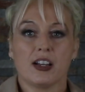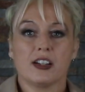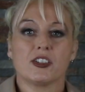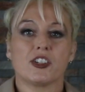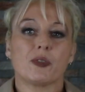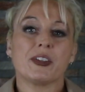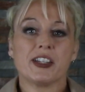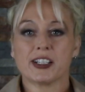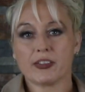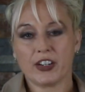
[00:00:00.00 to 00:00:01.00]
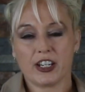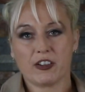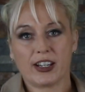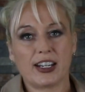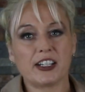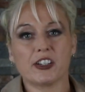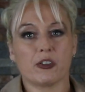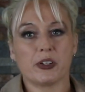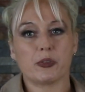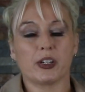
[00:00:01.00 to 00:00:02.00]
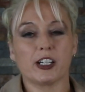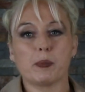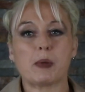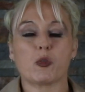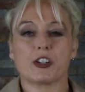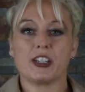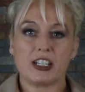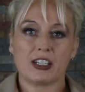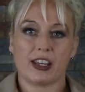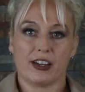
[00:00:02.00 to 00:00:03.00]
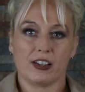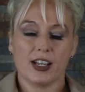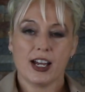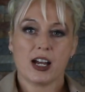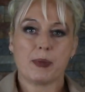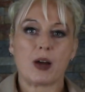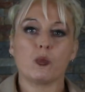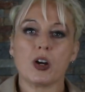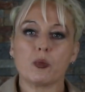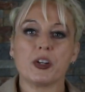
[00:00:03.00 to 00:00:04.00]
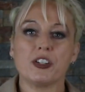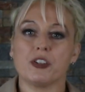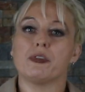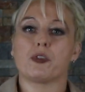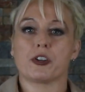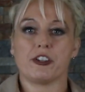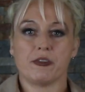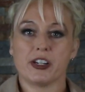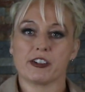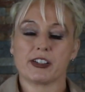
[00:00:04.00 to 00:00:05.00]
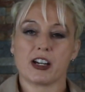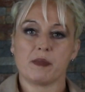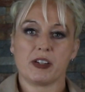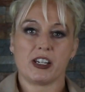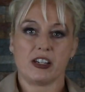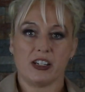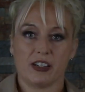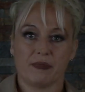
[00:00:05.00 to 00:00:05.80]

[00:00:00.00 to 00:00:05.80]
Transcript: So in this video, I'd like to go into a little bit more detail about what we do for you here at Time to Eat.